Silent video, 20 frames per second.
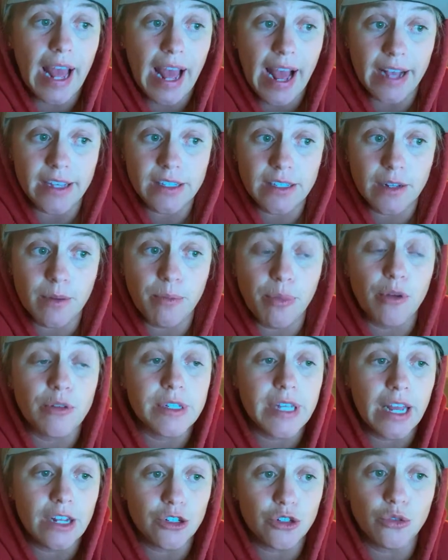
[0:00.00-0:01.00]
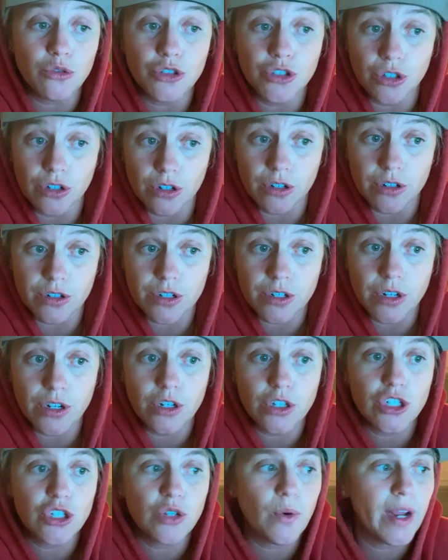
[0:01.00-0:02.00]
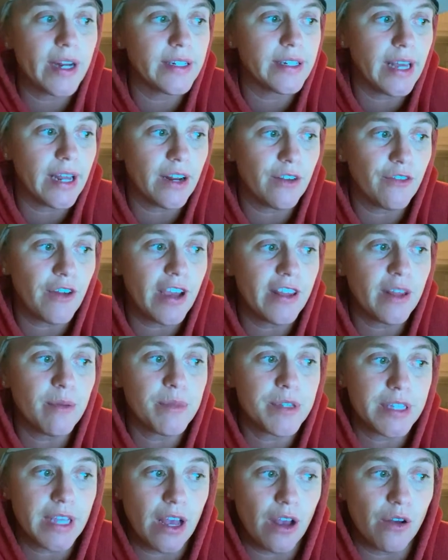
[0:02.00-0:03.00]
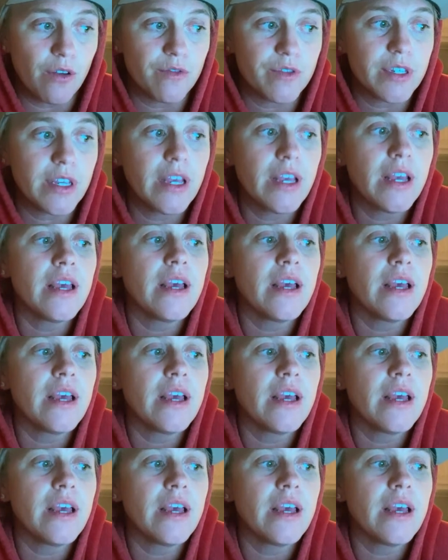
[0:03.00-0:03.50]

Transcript: asked potential jurors to identify themselves